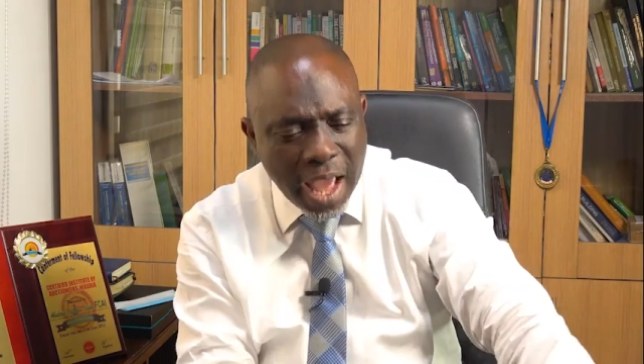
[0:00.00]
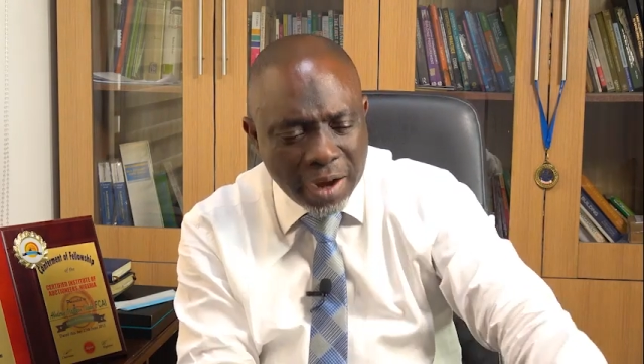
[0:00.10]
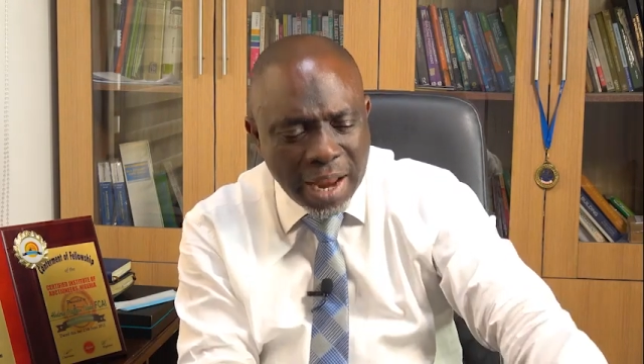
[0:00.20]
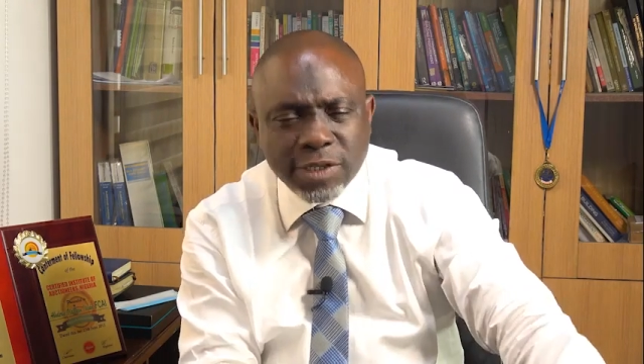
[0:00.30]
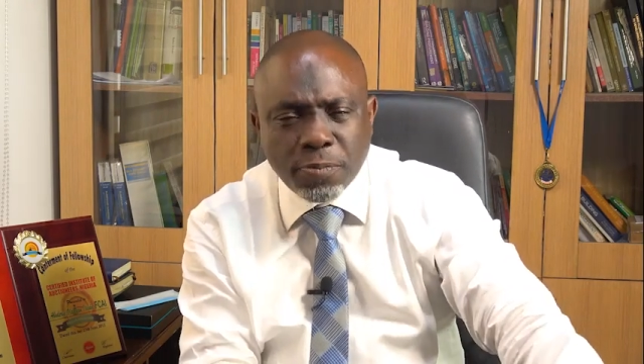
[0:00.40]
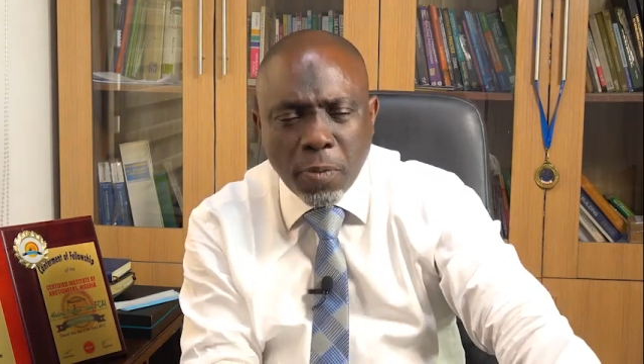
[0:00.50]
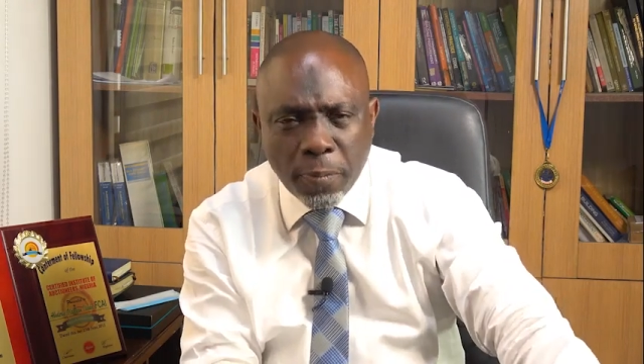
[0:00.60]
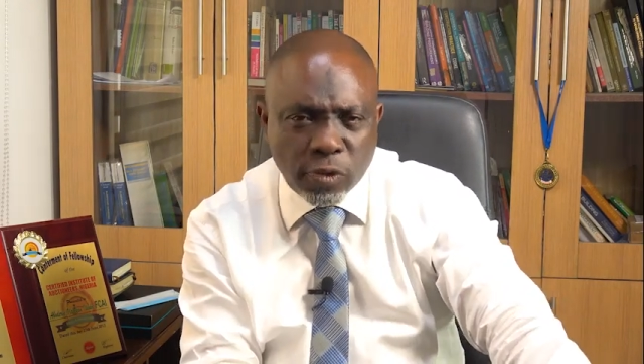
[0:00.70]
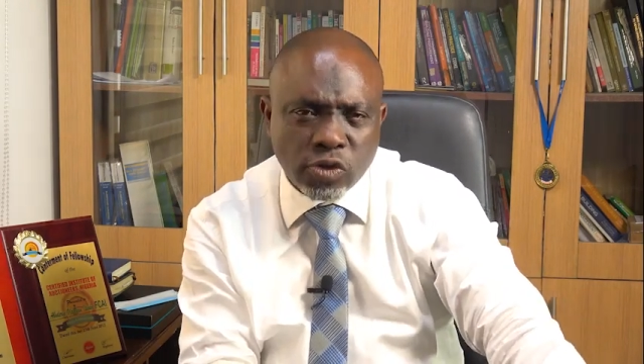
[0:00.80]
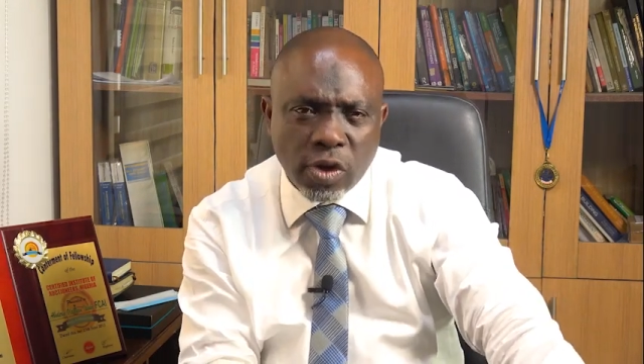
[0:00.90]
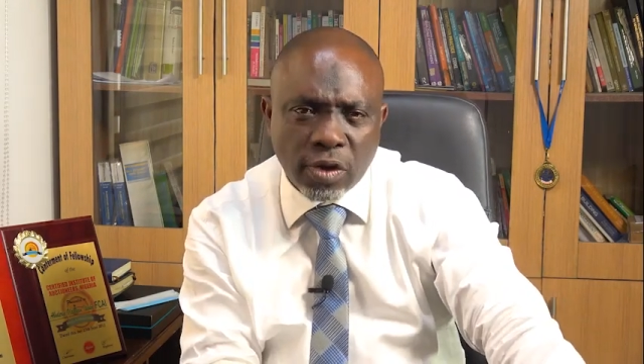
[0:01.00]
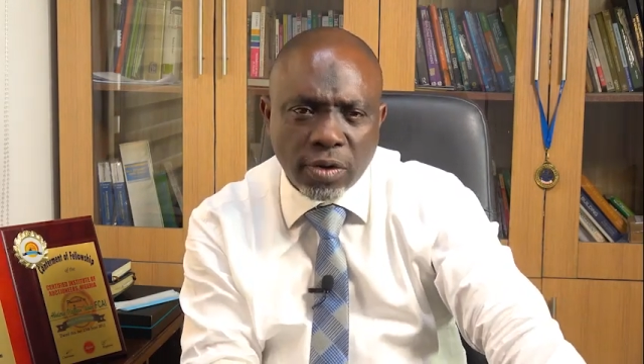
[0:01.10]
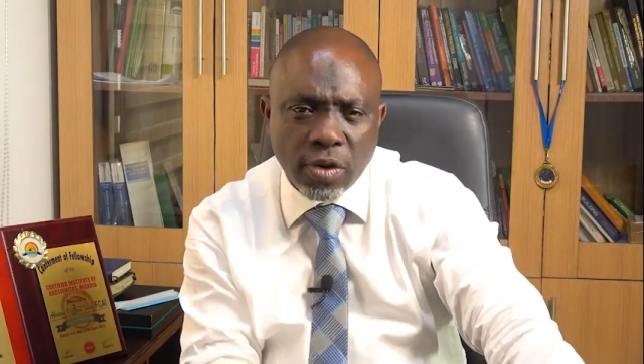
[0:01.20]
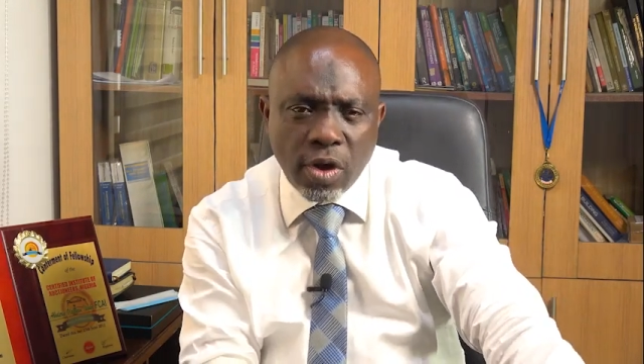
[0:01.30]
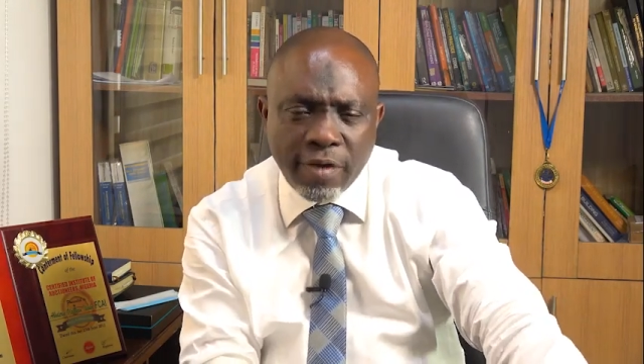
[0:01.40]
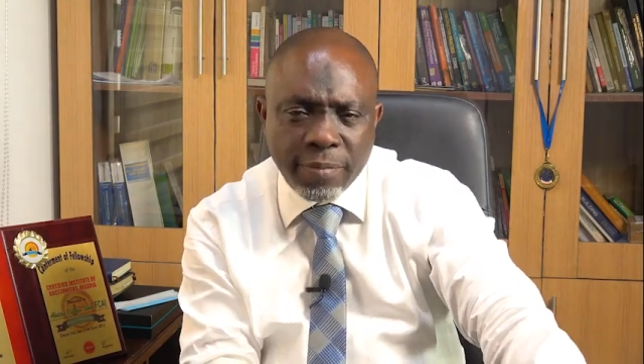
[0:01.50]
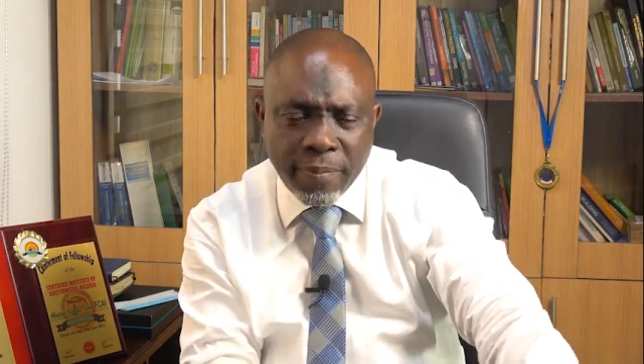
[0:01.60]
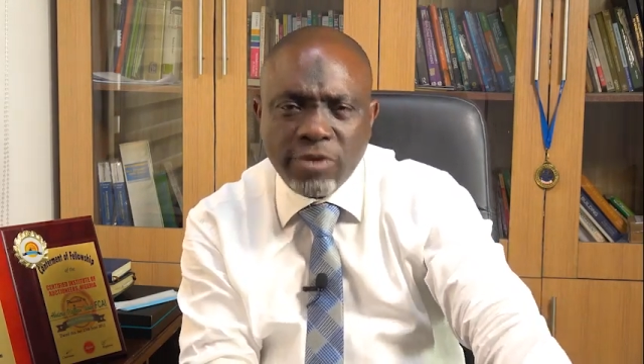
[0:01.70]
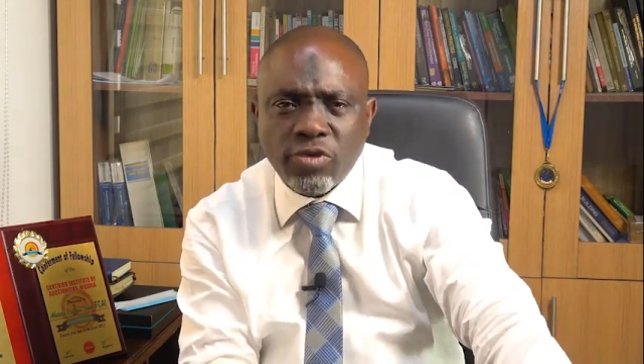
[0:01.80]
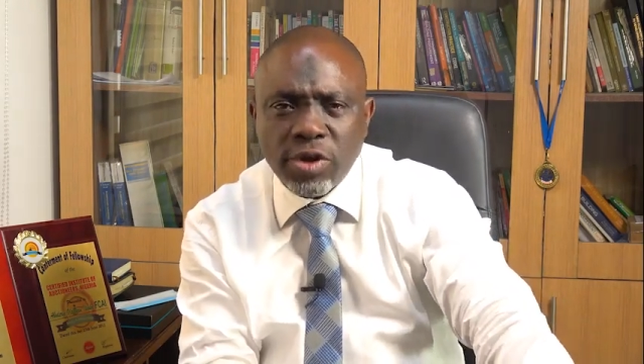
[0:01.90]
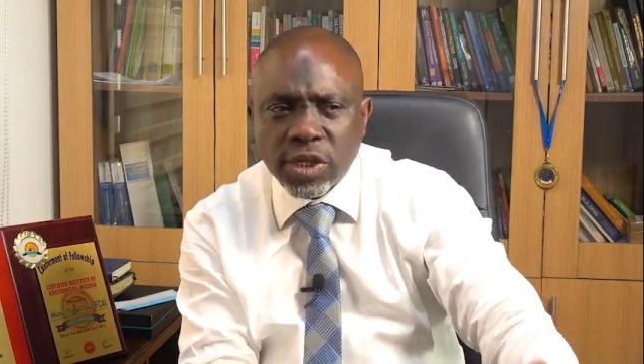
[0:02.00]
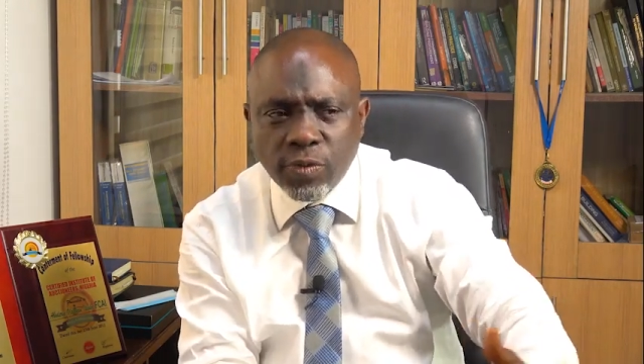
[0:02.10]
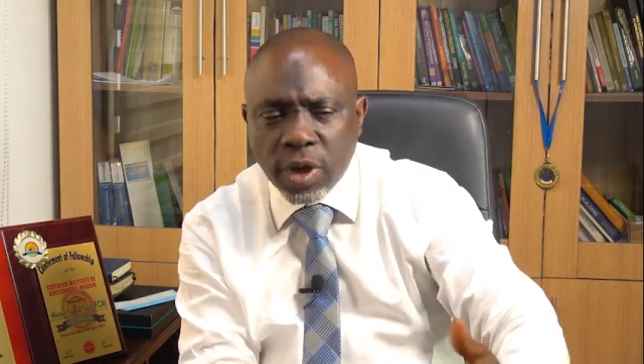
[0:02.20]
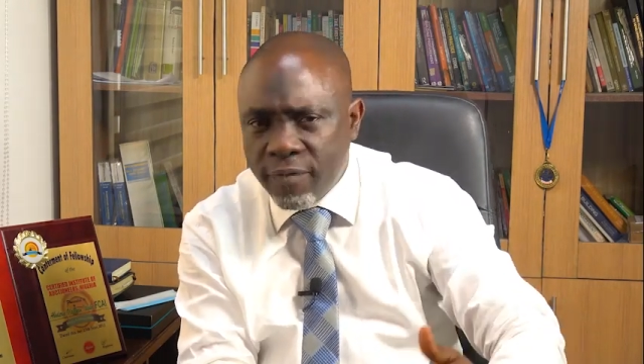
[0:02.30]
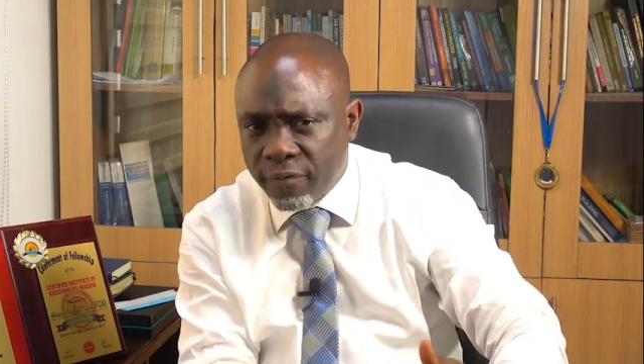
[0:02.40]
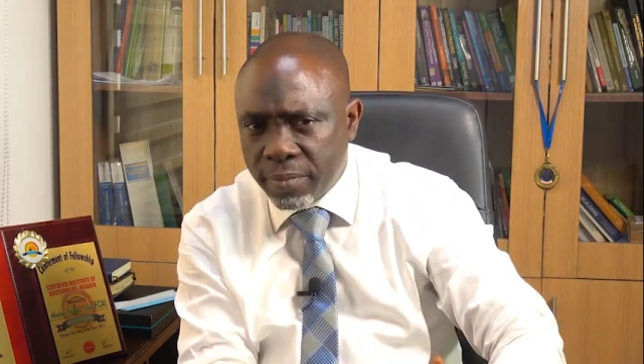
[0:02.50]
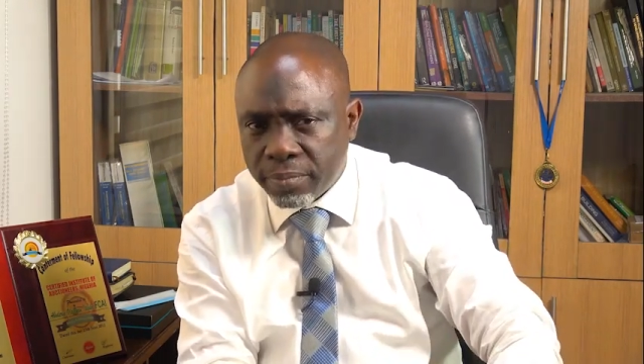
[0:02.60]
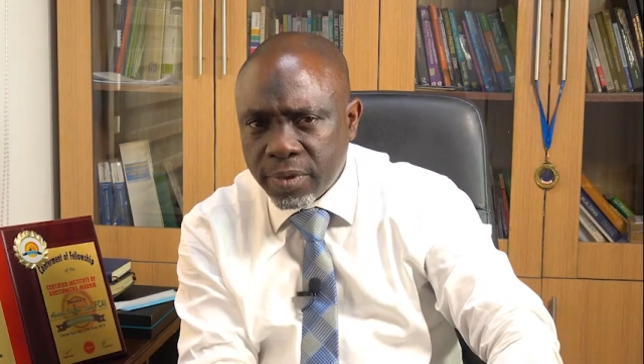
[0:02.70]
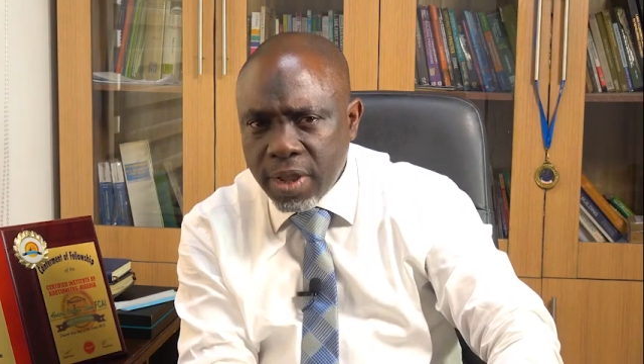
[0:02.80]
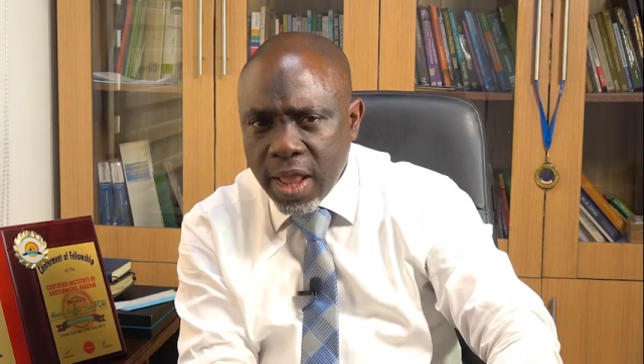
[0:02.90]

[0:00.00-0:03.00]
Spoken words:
large proportion of the patronage will come from.